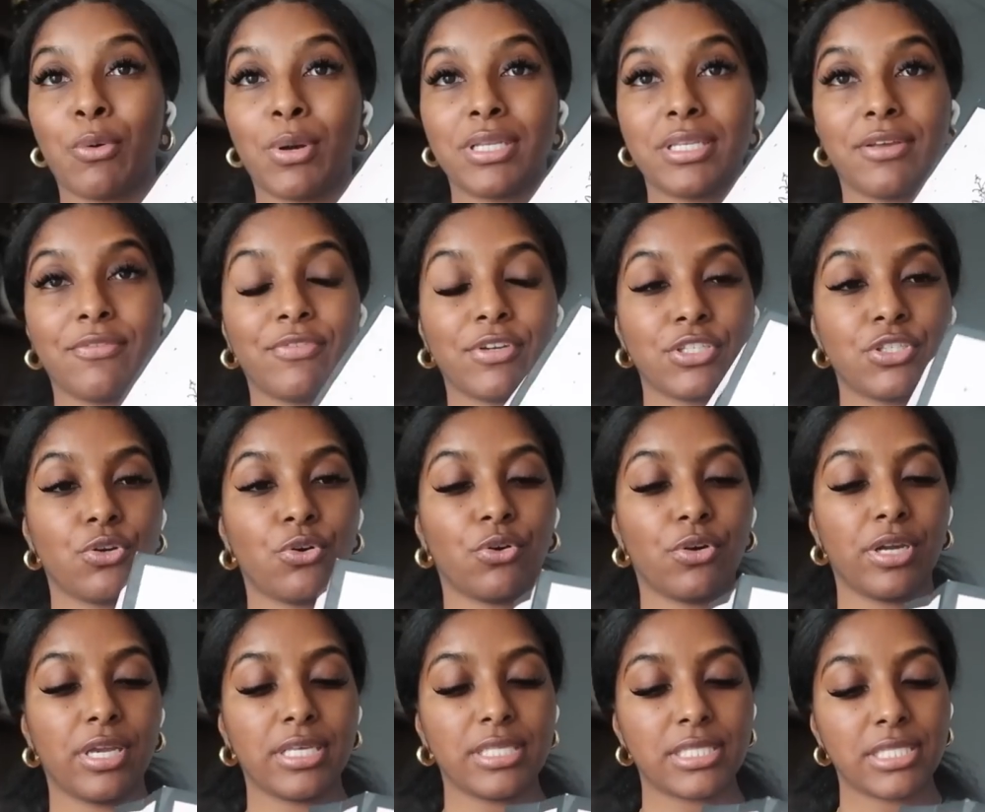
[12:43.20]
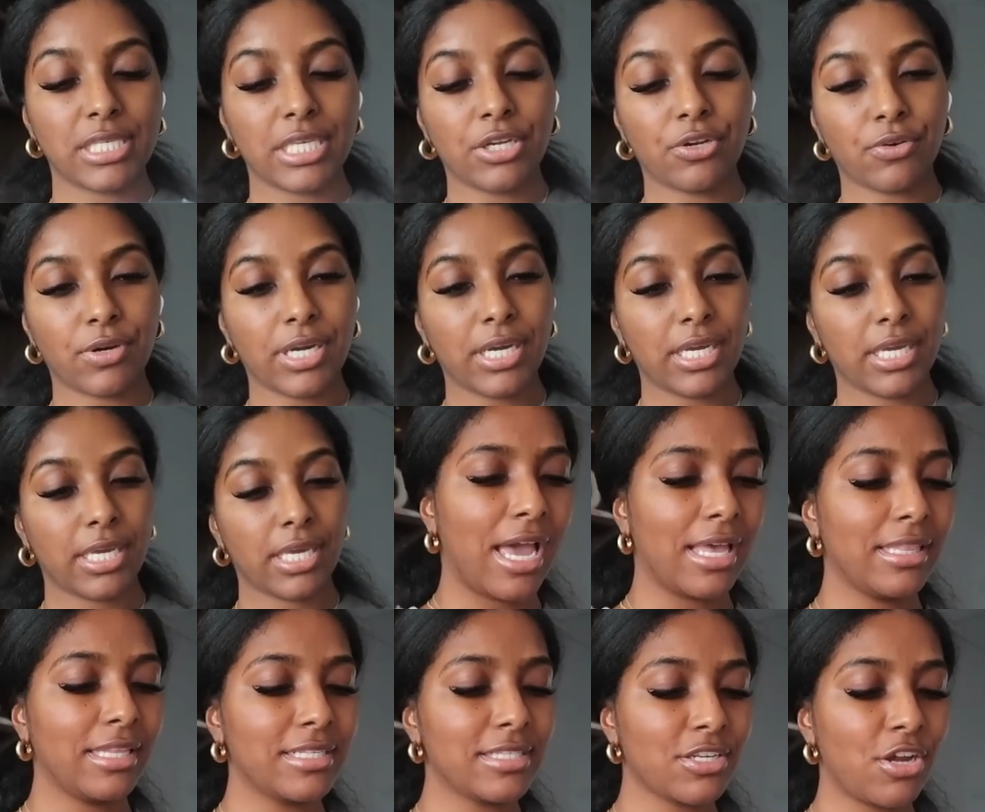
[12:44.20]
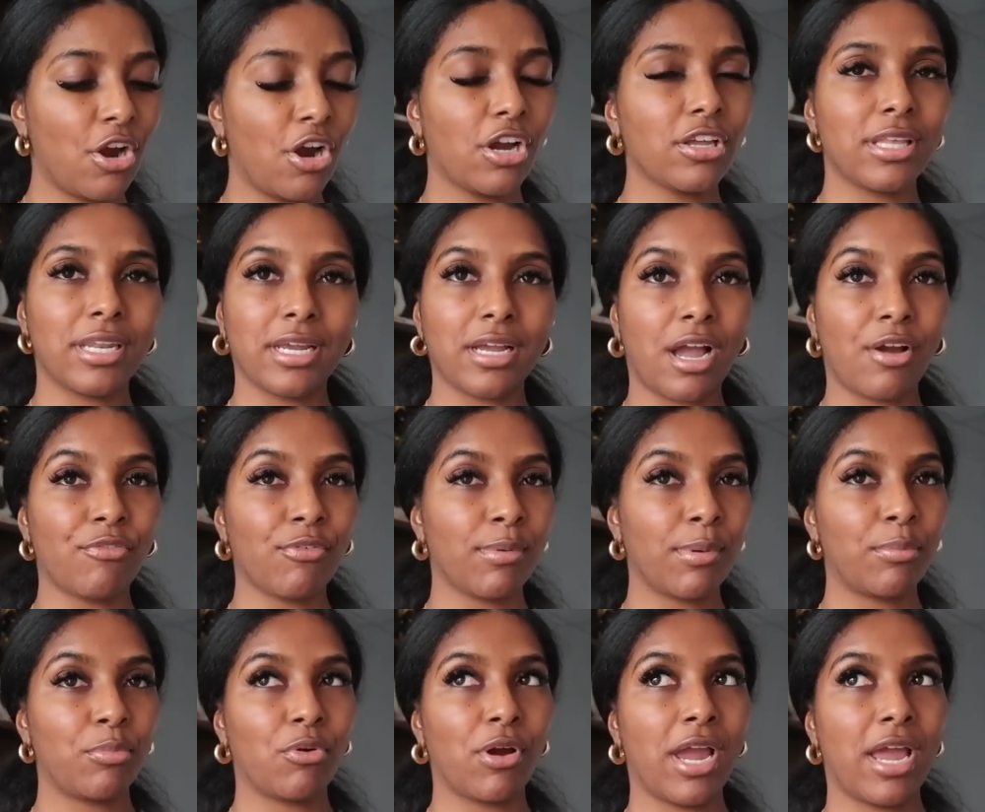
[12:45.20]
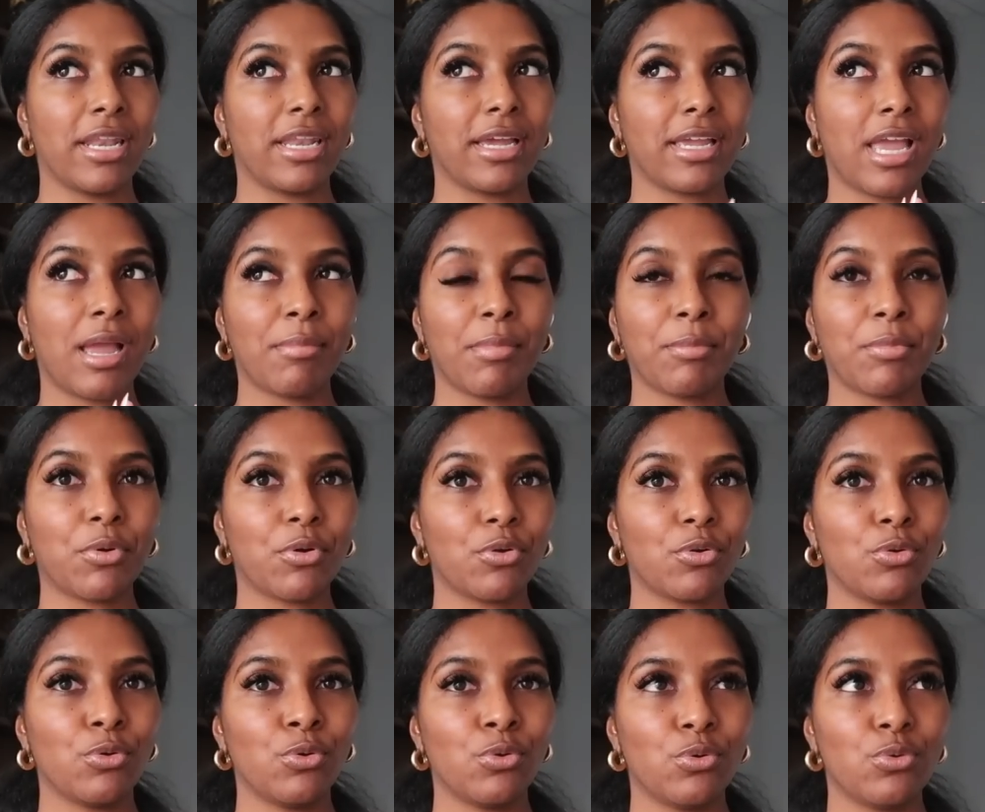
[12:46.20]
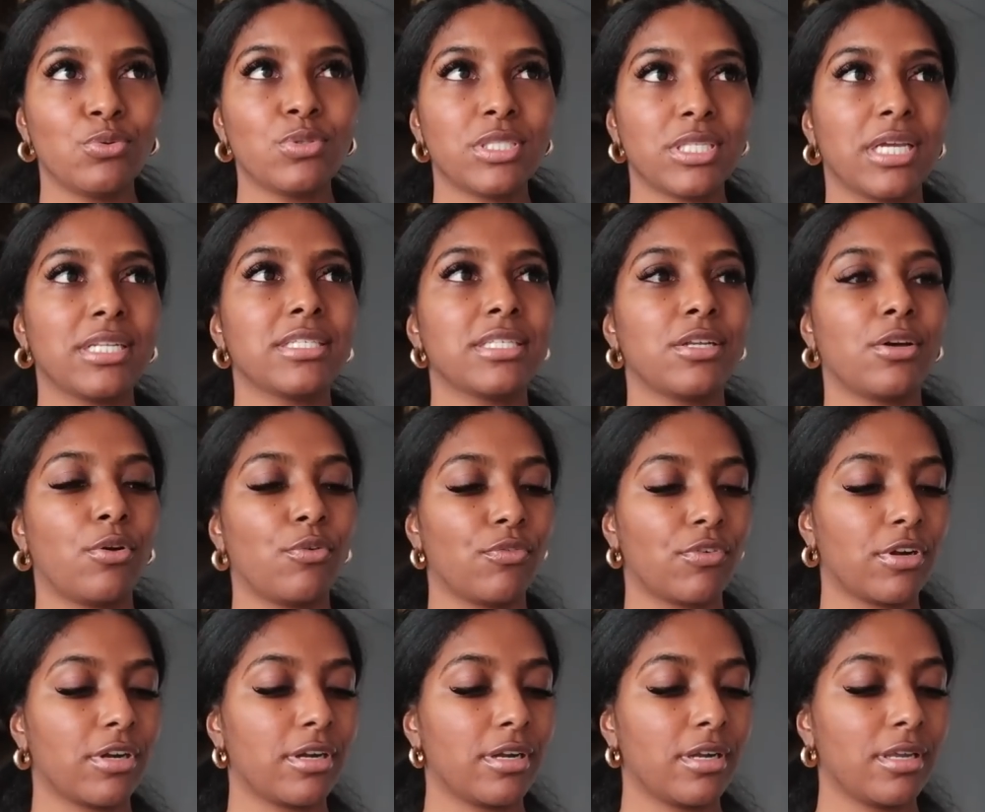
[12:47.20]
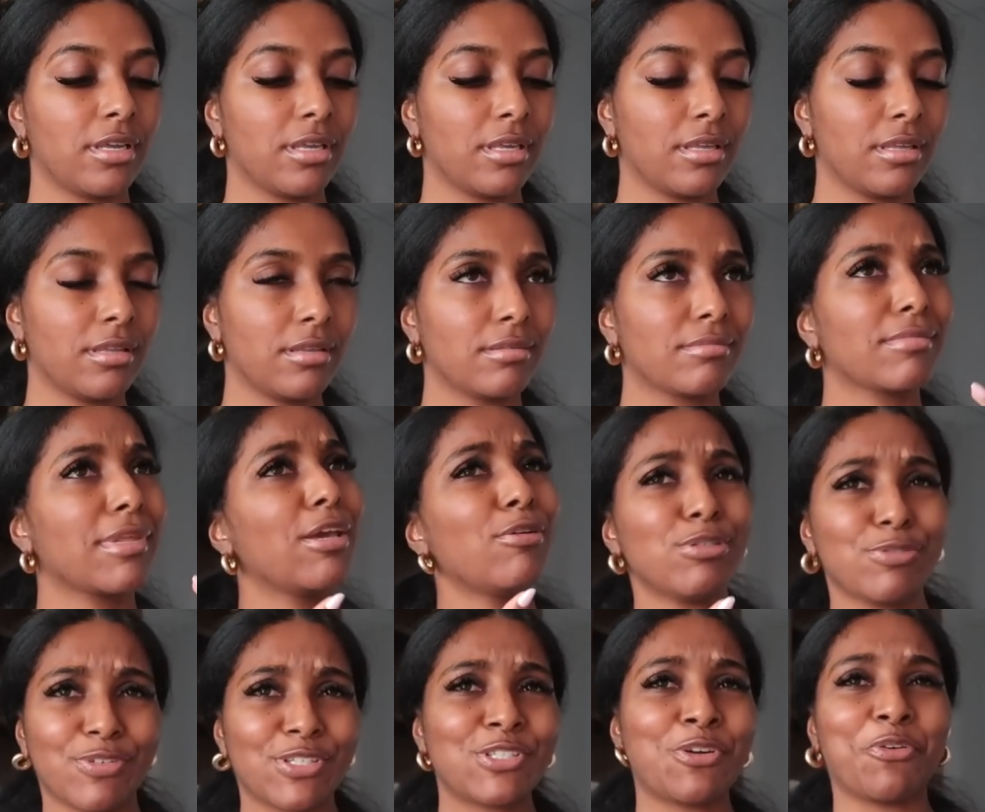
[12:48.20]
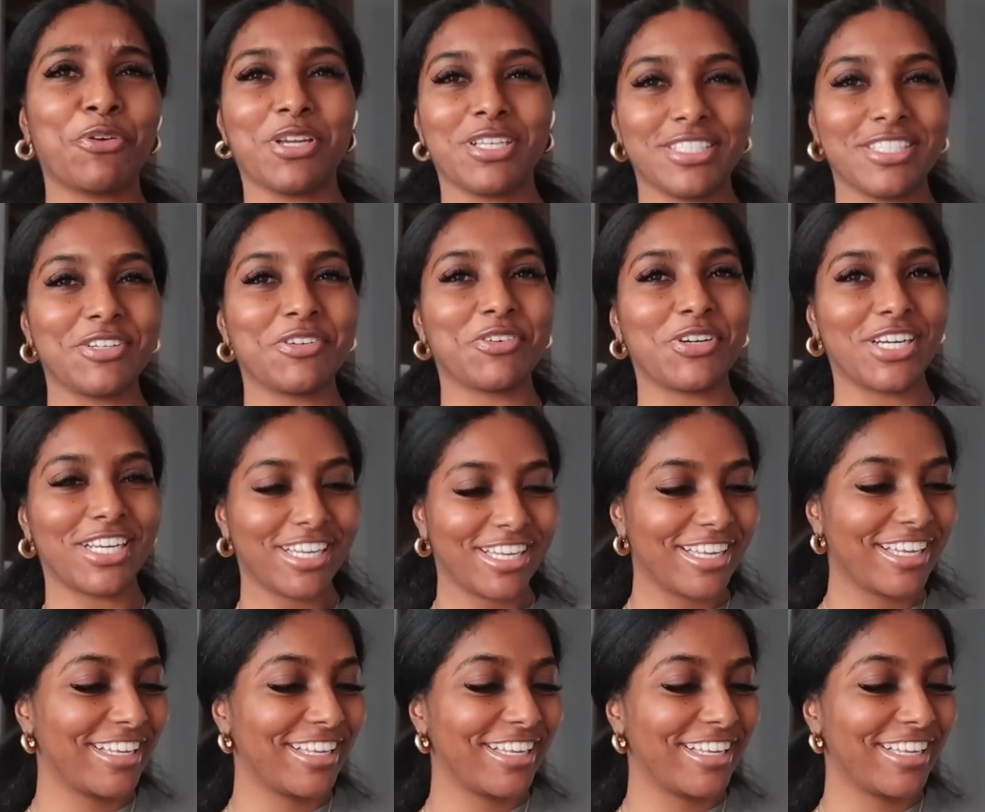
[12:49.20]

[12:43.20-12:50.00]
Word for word: Went to Victoria's Secret. I had this card that I got from a brand. I can't remember who sent it over. It was Victoria's Secret.